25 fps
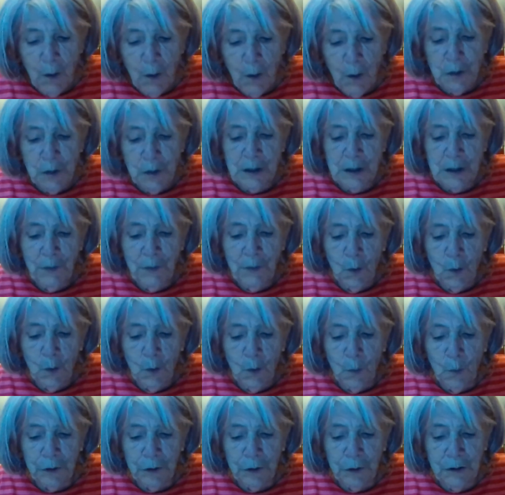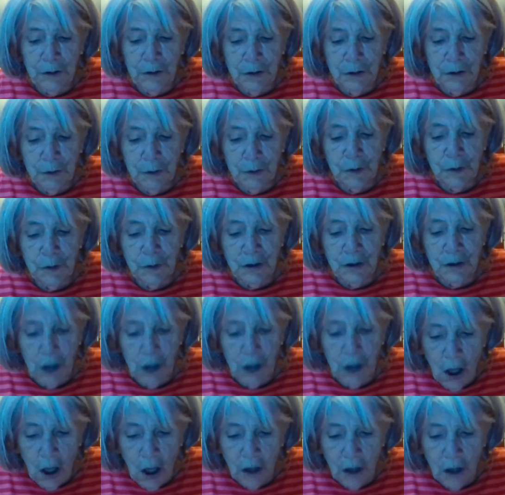most of whom wanted to
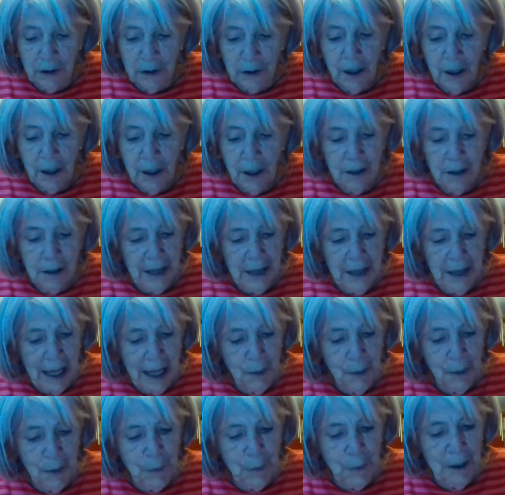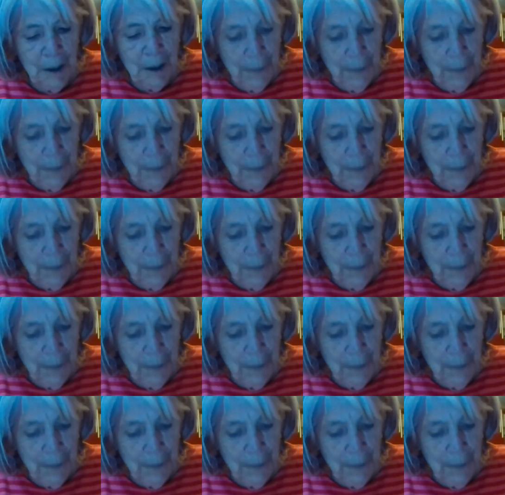return to help